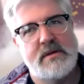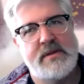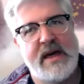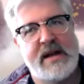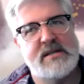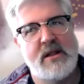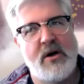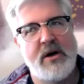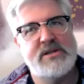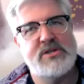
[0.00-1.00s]
that as
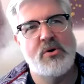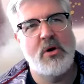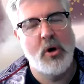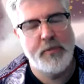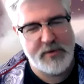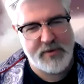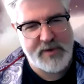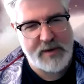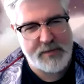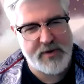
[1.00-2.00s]
long as you're open with
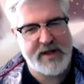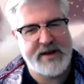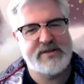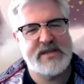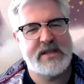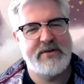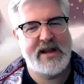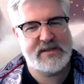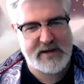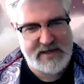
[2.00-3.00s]
people and you set the right
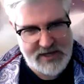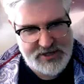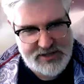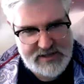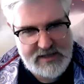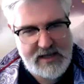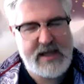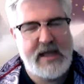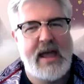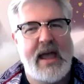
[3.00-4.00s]
expectations
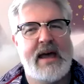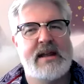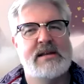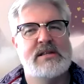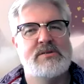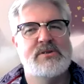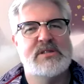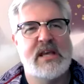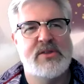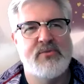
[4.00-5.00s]
and you
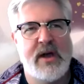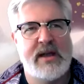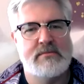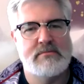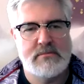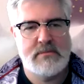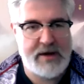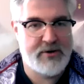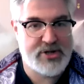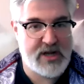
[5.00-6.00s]
set the right
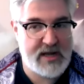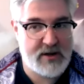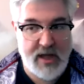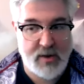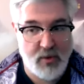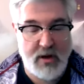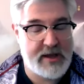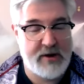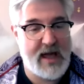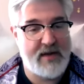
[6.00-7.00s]
energy and you're like, we're all
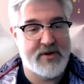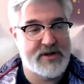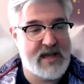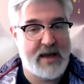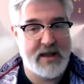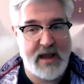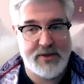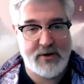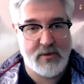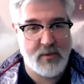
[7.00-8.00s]
here to have a good time
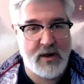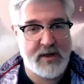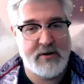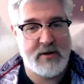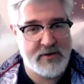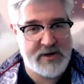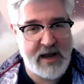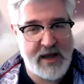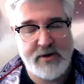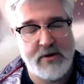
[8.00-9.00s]
together or we're all here to learn
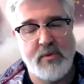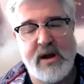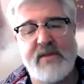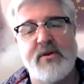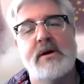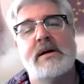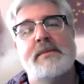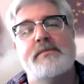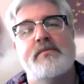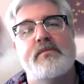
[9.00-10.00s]
together or whatever,
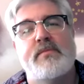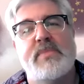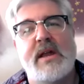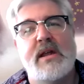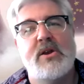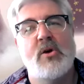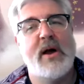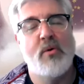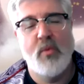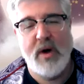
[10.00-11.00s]
then no
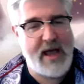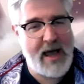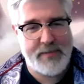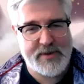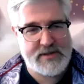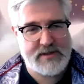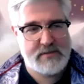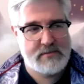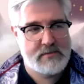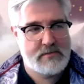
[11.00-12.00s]
matter what happens,
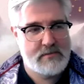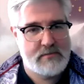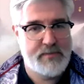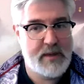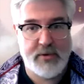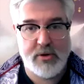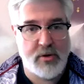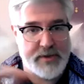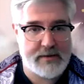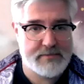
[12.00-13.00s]
people are
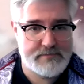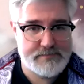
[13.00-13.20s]
cool with it.